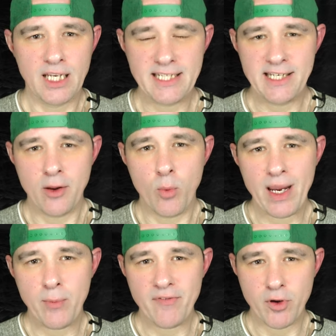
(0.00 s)
leading the
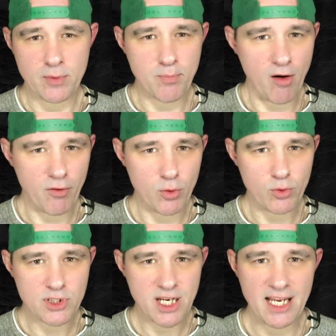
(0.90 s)
way with good
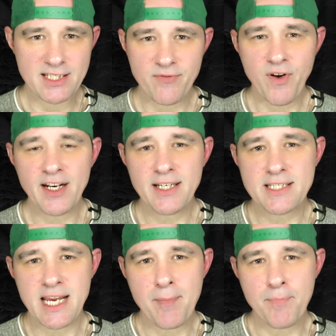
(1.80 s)
morals, as a fine
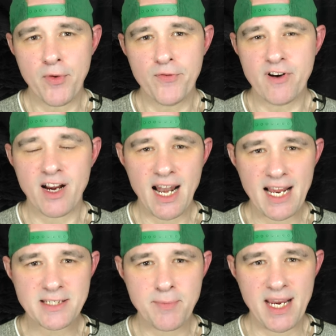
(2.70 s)
example for her
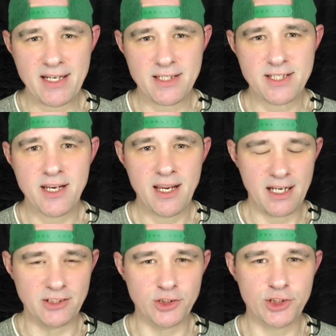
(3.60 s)
classmates and